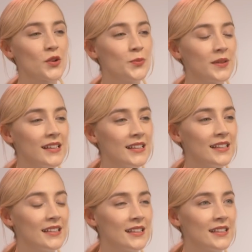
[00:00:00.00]
so
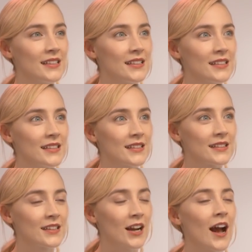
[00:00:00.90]
many,
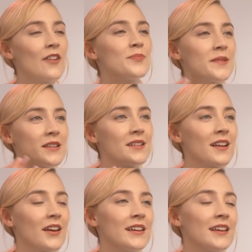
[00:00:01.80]
there have been,
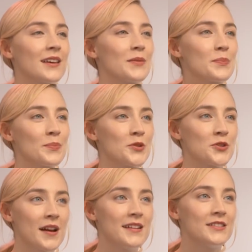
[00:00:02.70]
like,
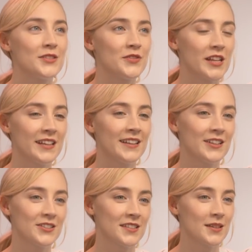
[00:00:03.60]
portrayals of
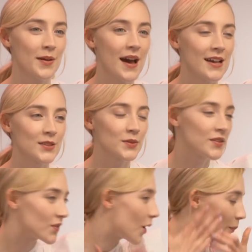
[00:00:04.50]
teenagers in the past where
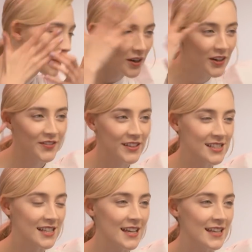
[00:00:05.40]
they've got perfect
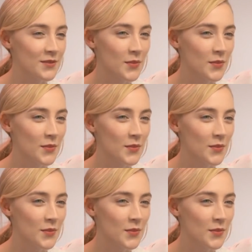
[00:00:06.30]
skin